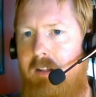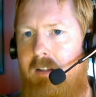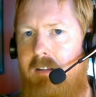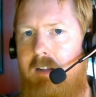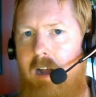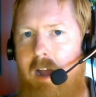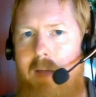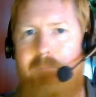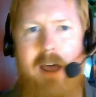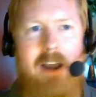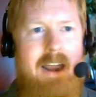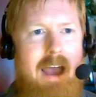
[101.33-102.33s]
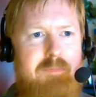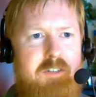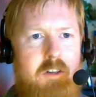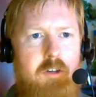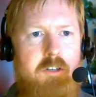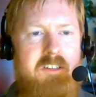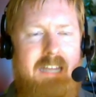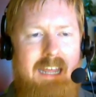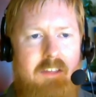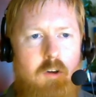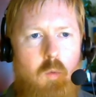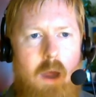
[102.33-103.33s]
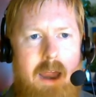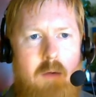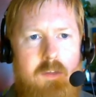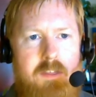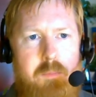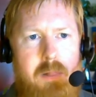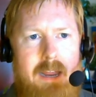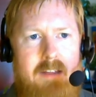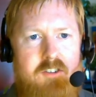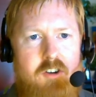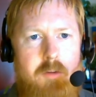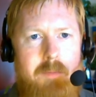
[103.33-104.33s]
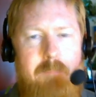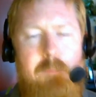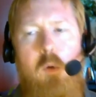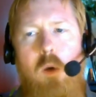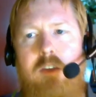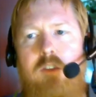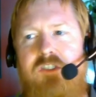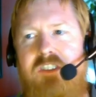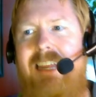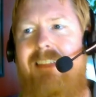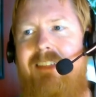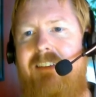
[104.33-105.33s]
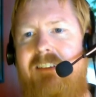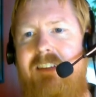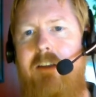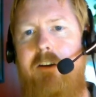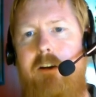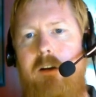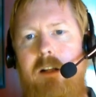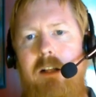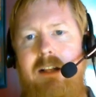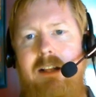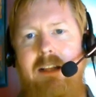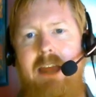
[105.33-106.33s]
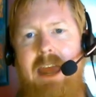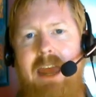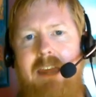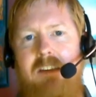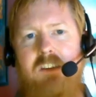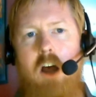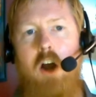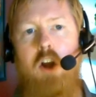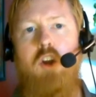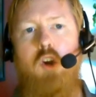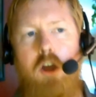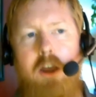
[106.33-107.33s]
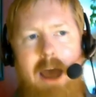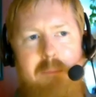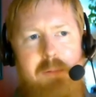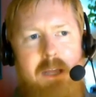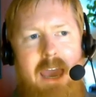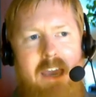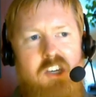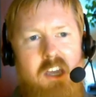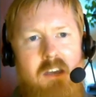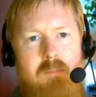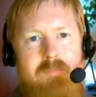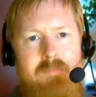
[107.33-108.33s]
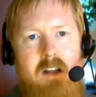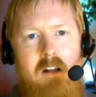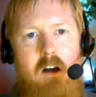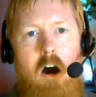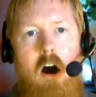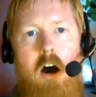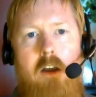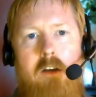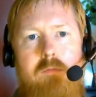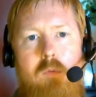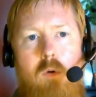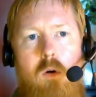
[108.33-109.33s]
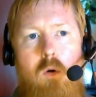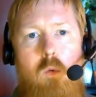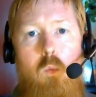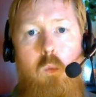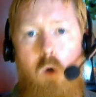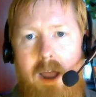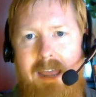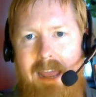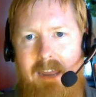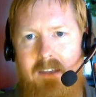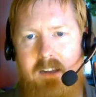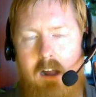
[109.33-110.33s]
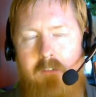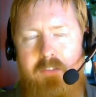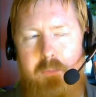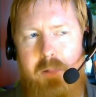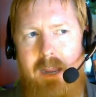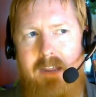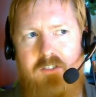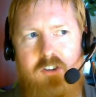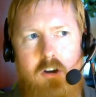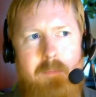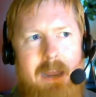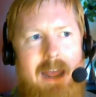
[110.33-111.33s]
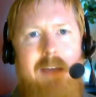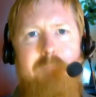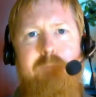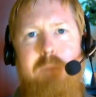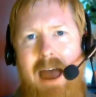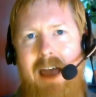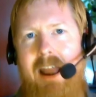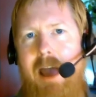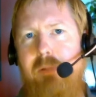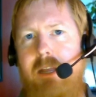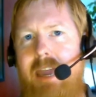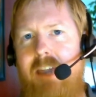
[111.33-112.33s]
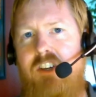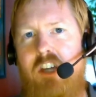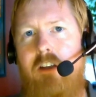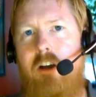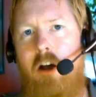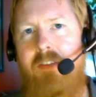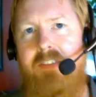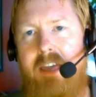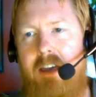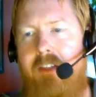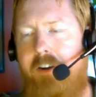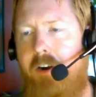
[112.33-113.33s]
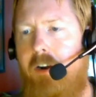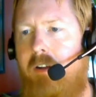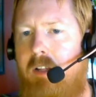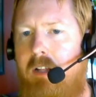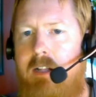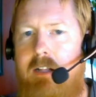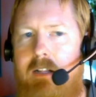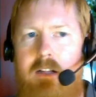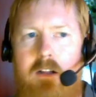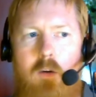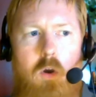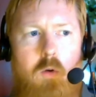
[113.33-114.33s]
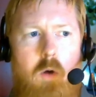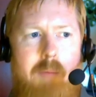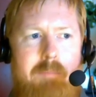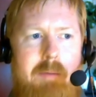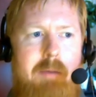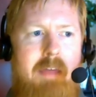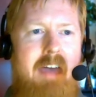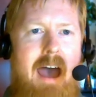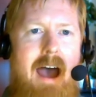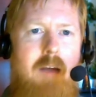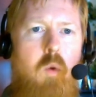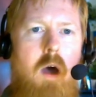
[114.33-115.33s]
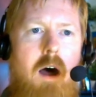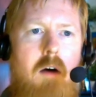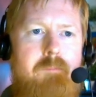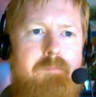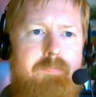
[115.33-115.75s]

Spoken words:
I'm not an absolutist either way with the play-in tournament, but what you see this year is a good application on one end of the play-in tournament and a bad application on the other. What do I mean by that? Well,